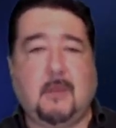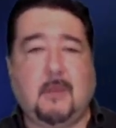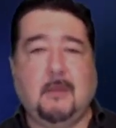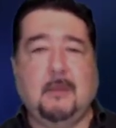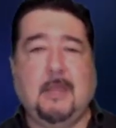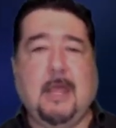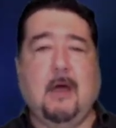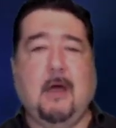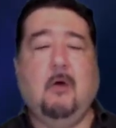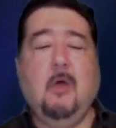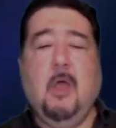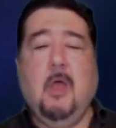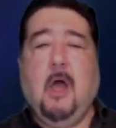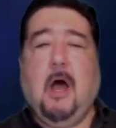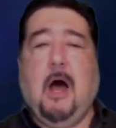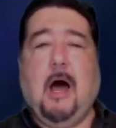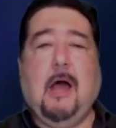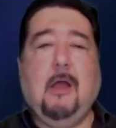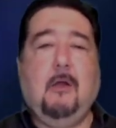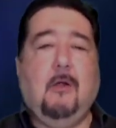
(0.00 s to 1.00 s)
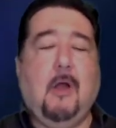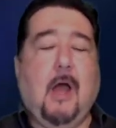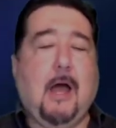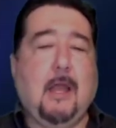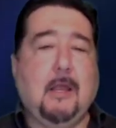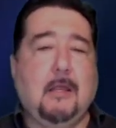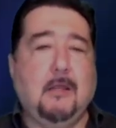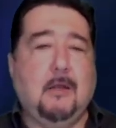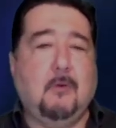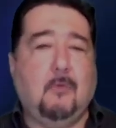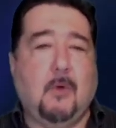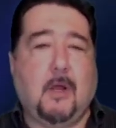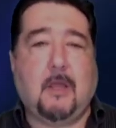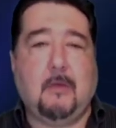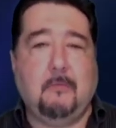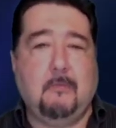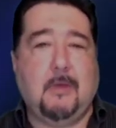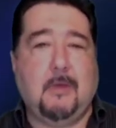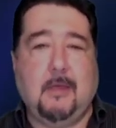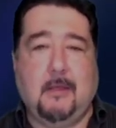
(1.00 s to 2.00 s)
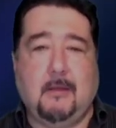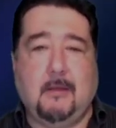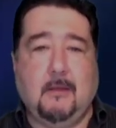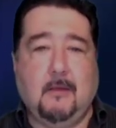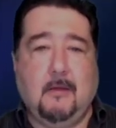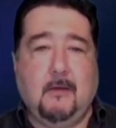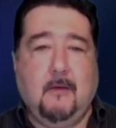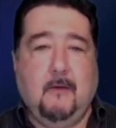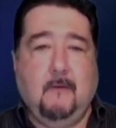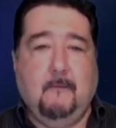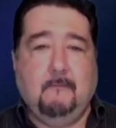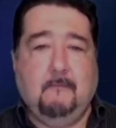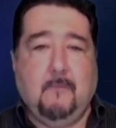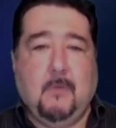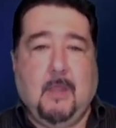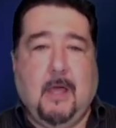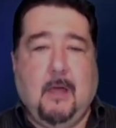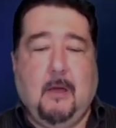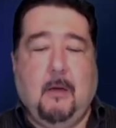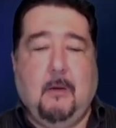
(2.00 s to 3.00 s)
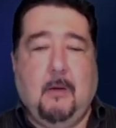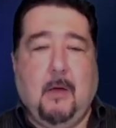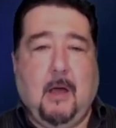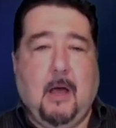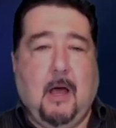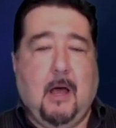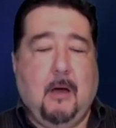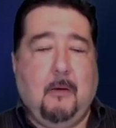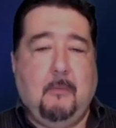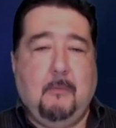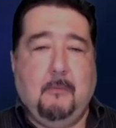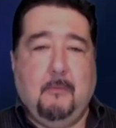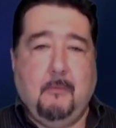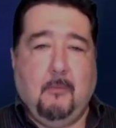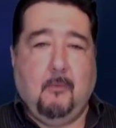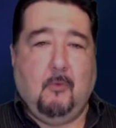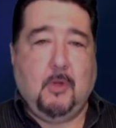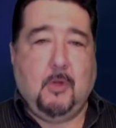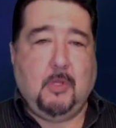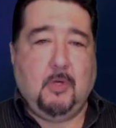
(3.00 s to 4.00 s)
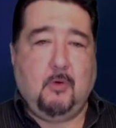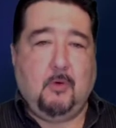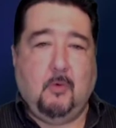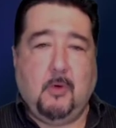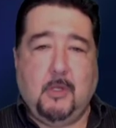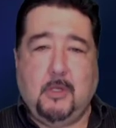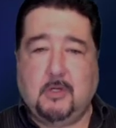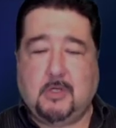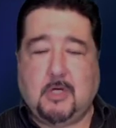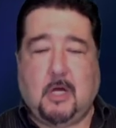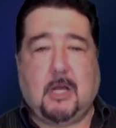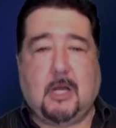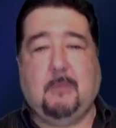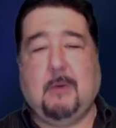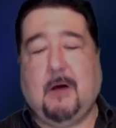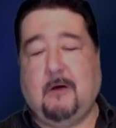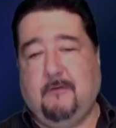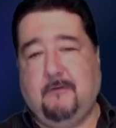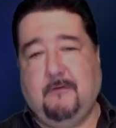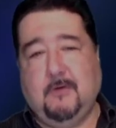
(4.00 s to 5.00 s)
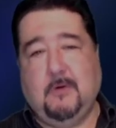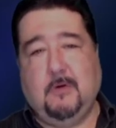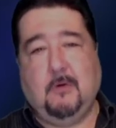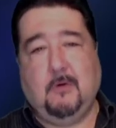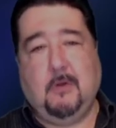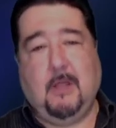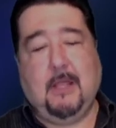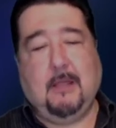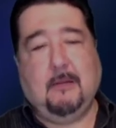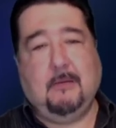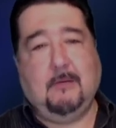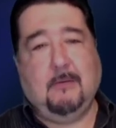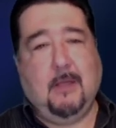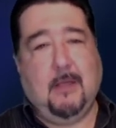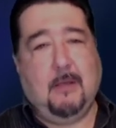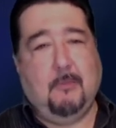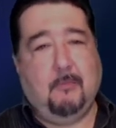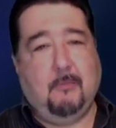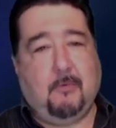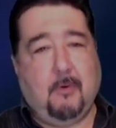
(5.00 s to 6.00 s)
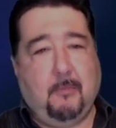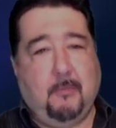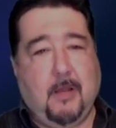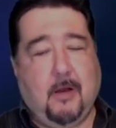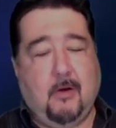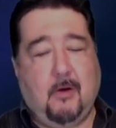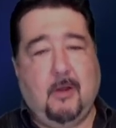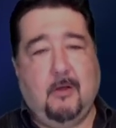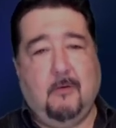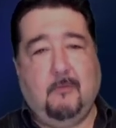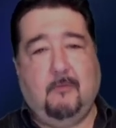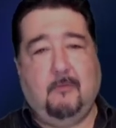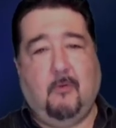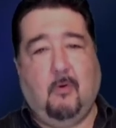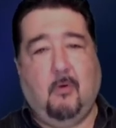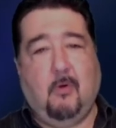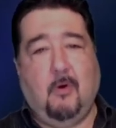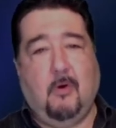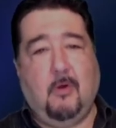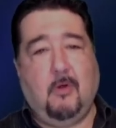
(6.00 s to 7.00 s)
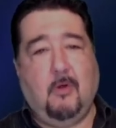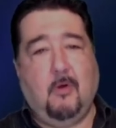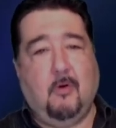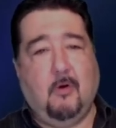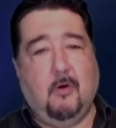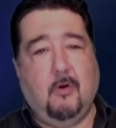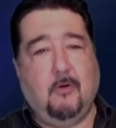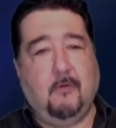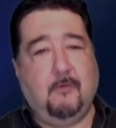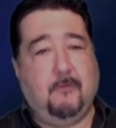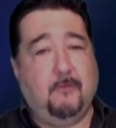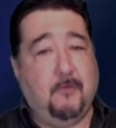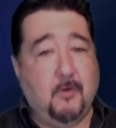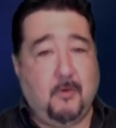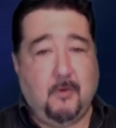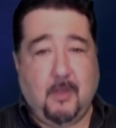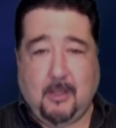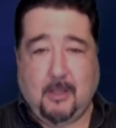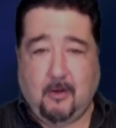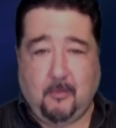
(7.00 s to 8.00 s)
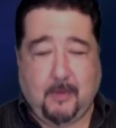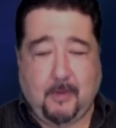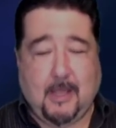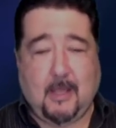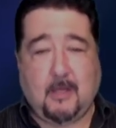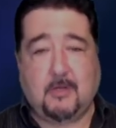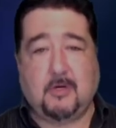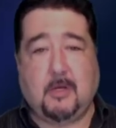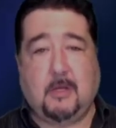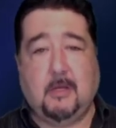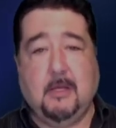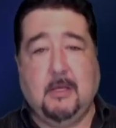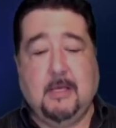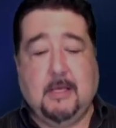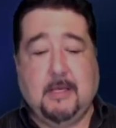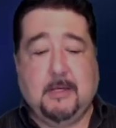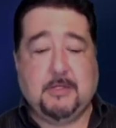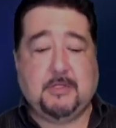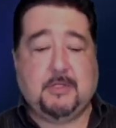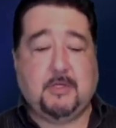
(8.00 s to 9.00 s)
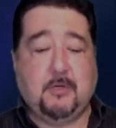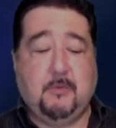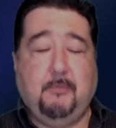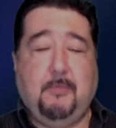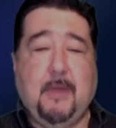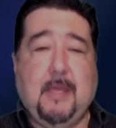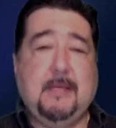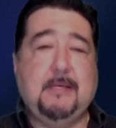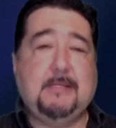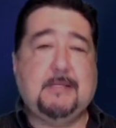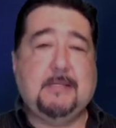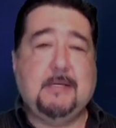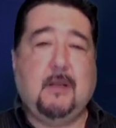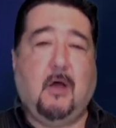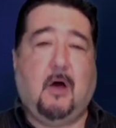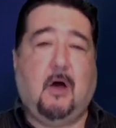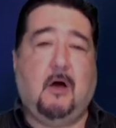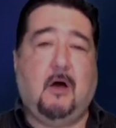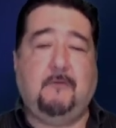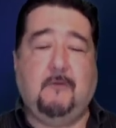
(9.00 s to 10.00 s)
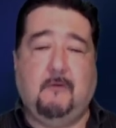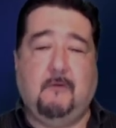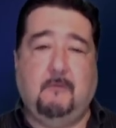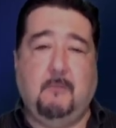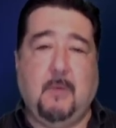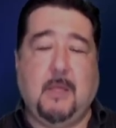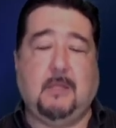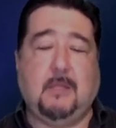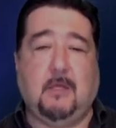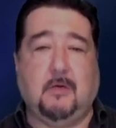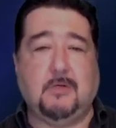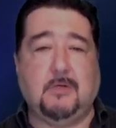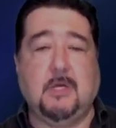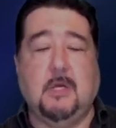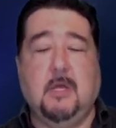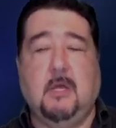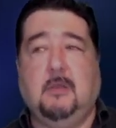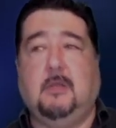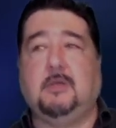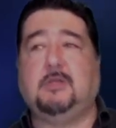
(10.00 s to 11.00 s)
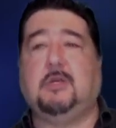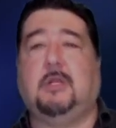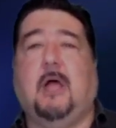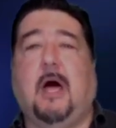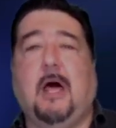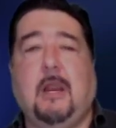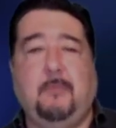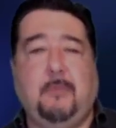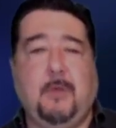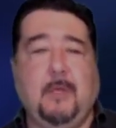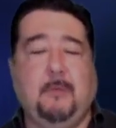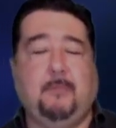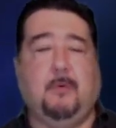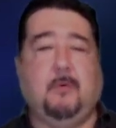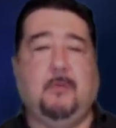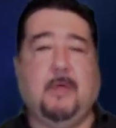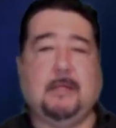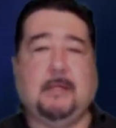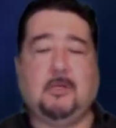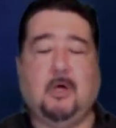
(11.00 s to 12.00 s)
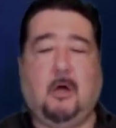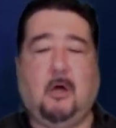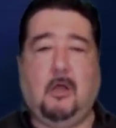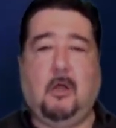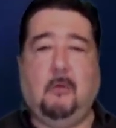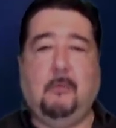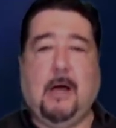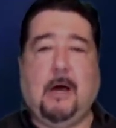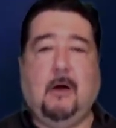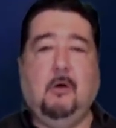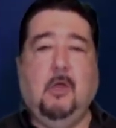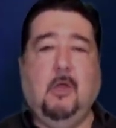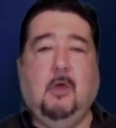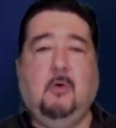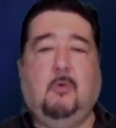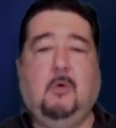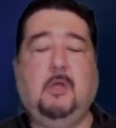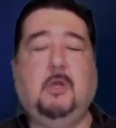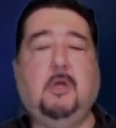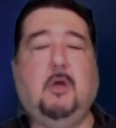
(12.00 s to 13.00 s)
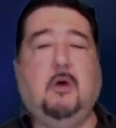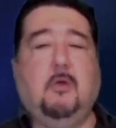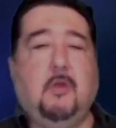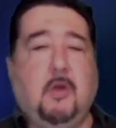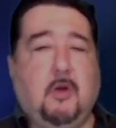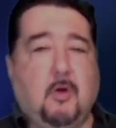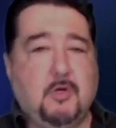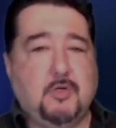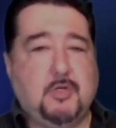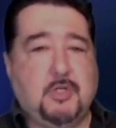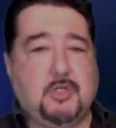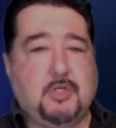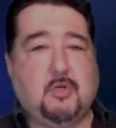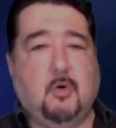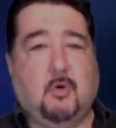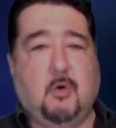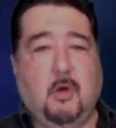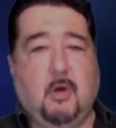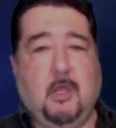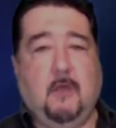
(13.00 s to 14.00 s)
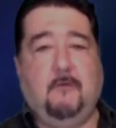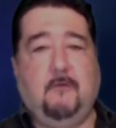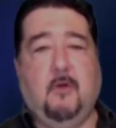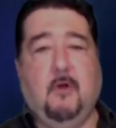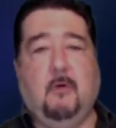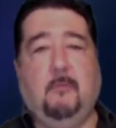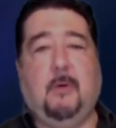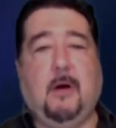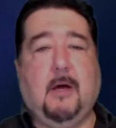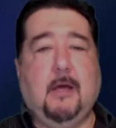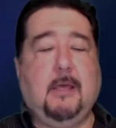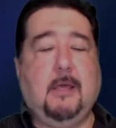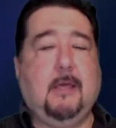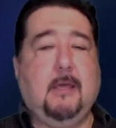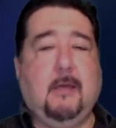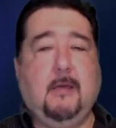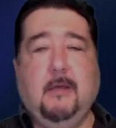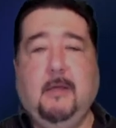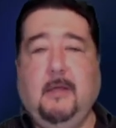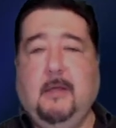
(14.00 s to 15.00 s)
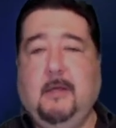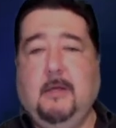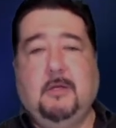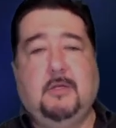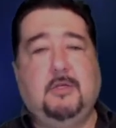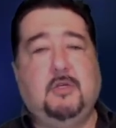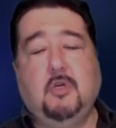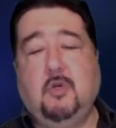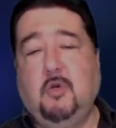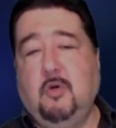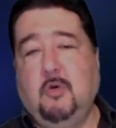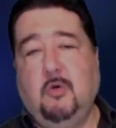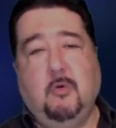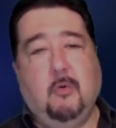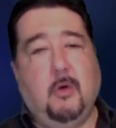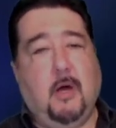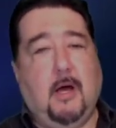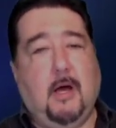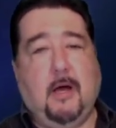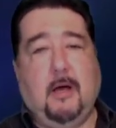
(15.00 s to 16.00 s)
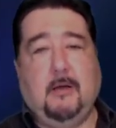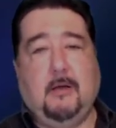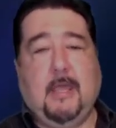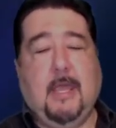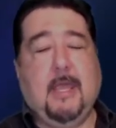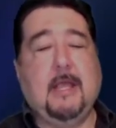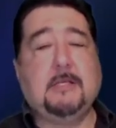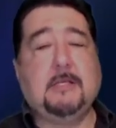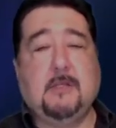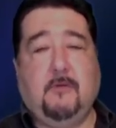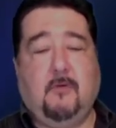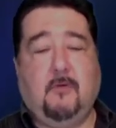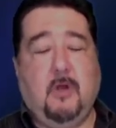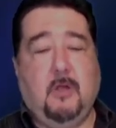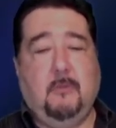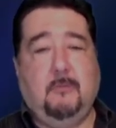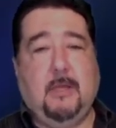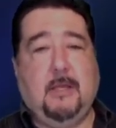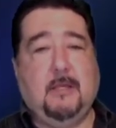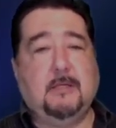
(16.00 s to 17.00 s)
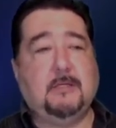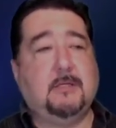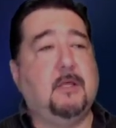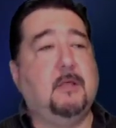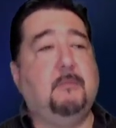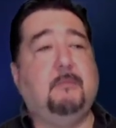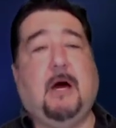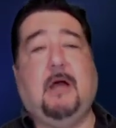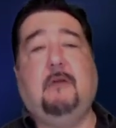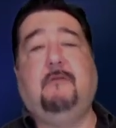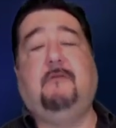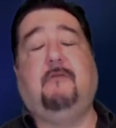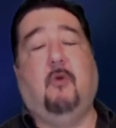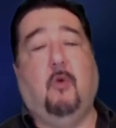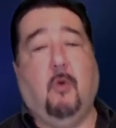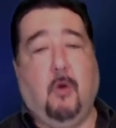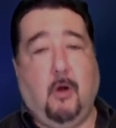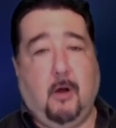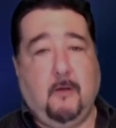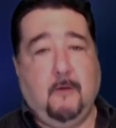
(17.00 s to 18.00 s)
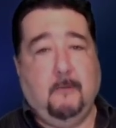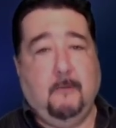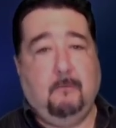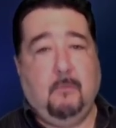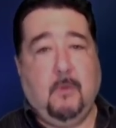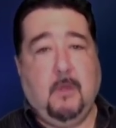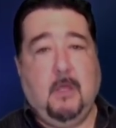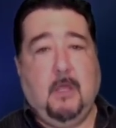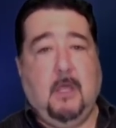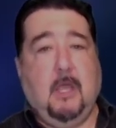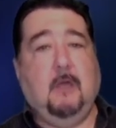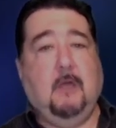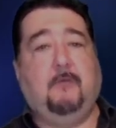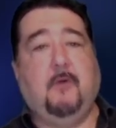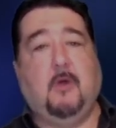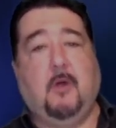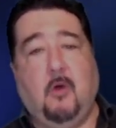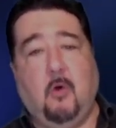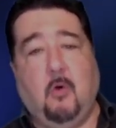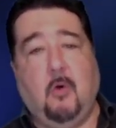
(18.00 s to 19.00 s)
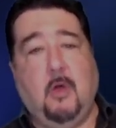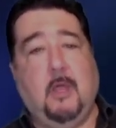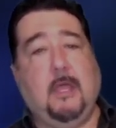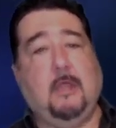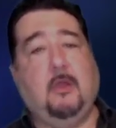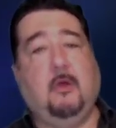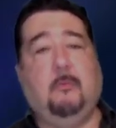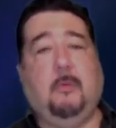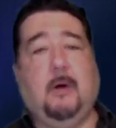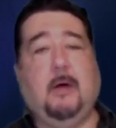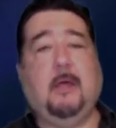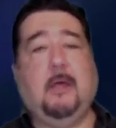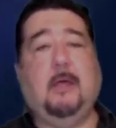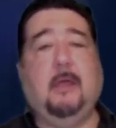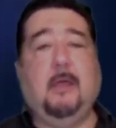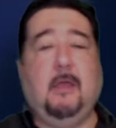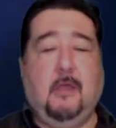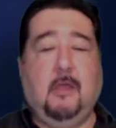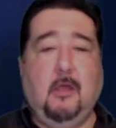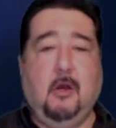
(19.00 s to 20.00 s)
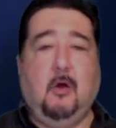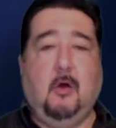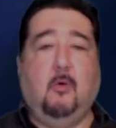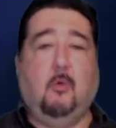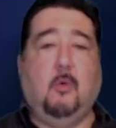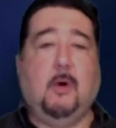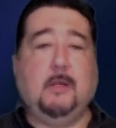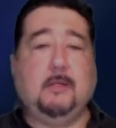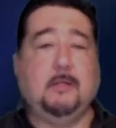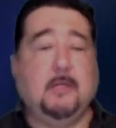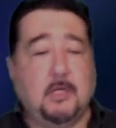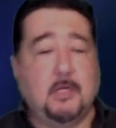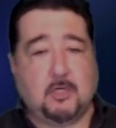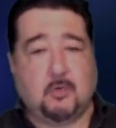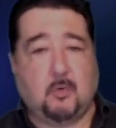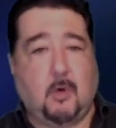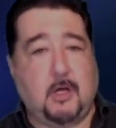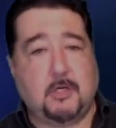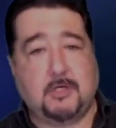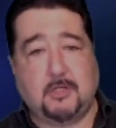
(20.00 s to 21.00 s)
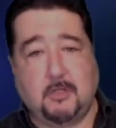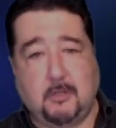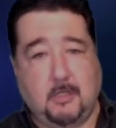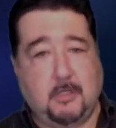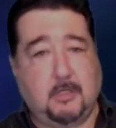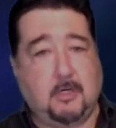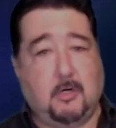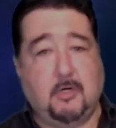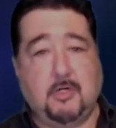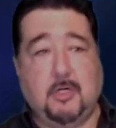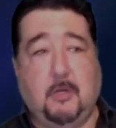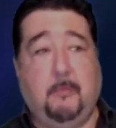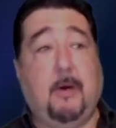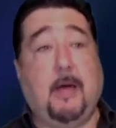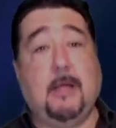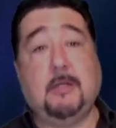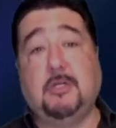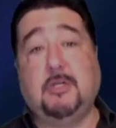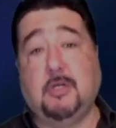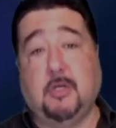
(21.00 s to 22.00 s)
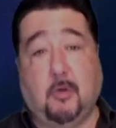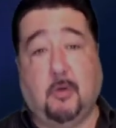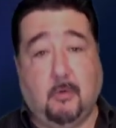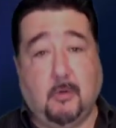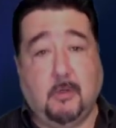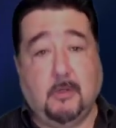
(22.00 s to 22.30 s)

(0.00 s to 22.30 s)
Now, I highly recommend uh, when you when you talk about food and, and preparing for your food in your pantry is to base it off of menus. There's a lot of people that talk about when you go to the grocery store, if you're buying two uh, cans of green beans, then buy four. If you're going and you're buying, you know, one dishwasher detergent, buy two.